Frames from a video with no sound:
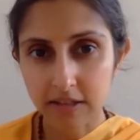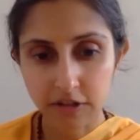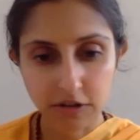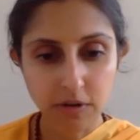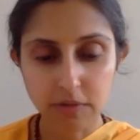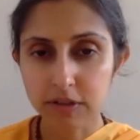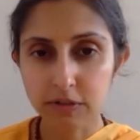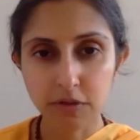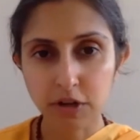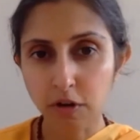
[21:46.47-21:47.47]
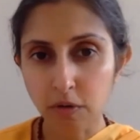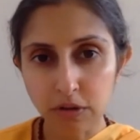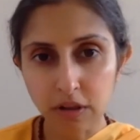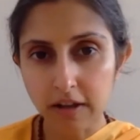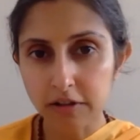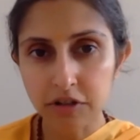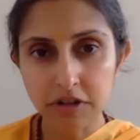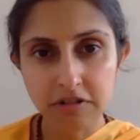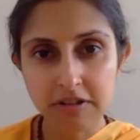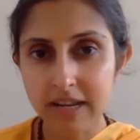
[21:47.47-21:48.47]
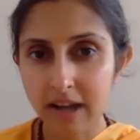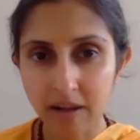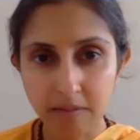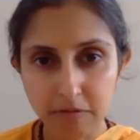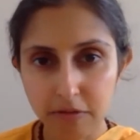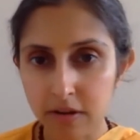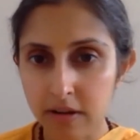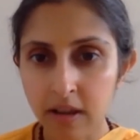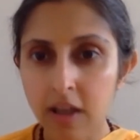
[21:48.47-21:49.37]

You know, if it's for your own luxury, comfort,